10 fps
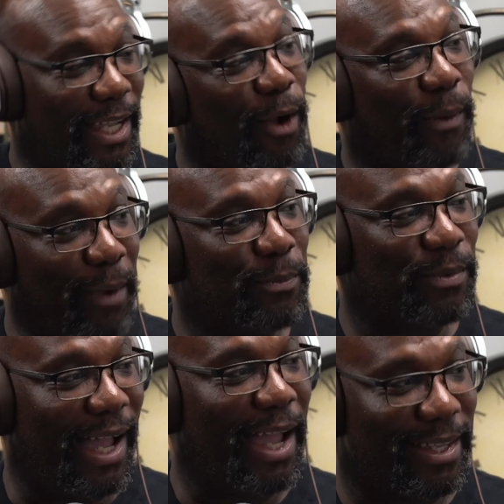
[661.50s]
like, oh,
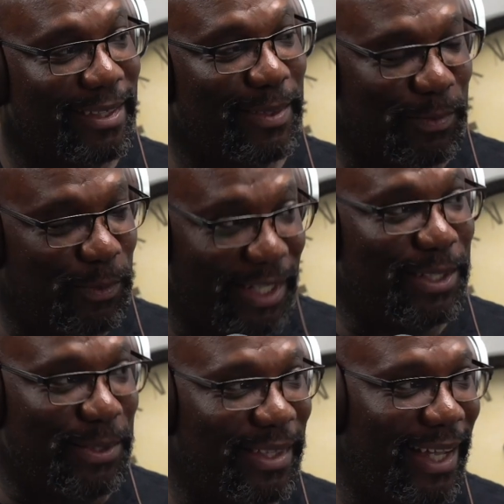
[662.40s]
I
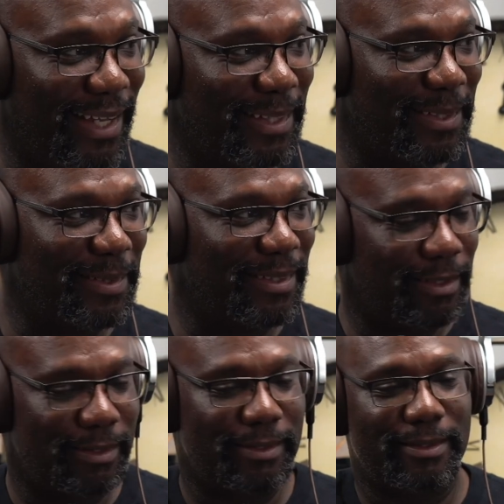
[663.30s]
would do that
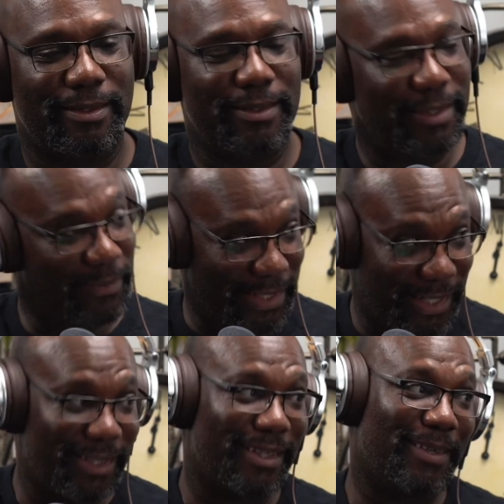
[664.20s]
if I
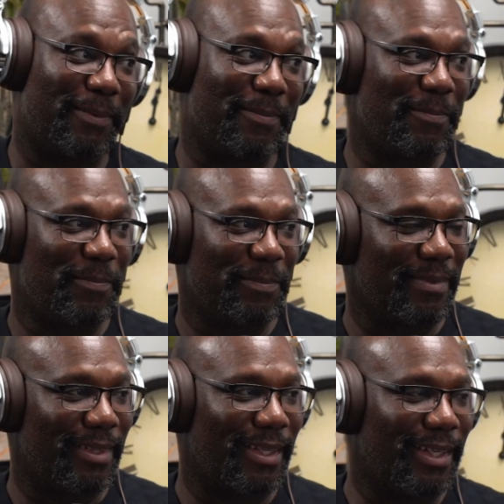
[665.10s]
sang though,
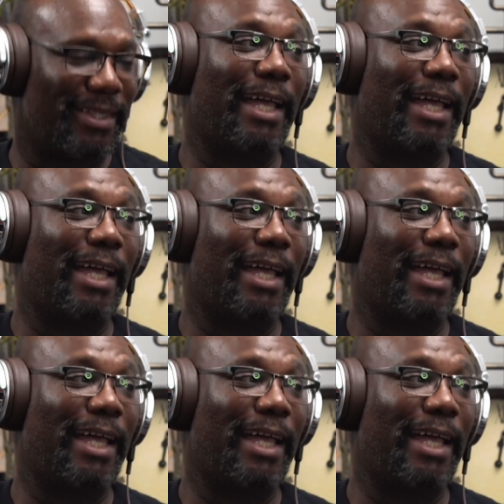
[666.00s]
because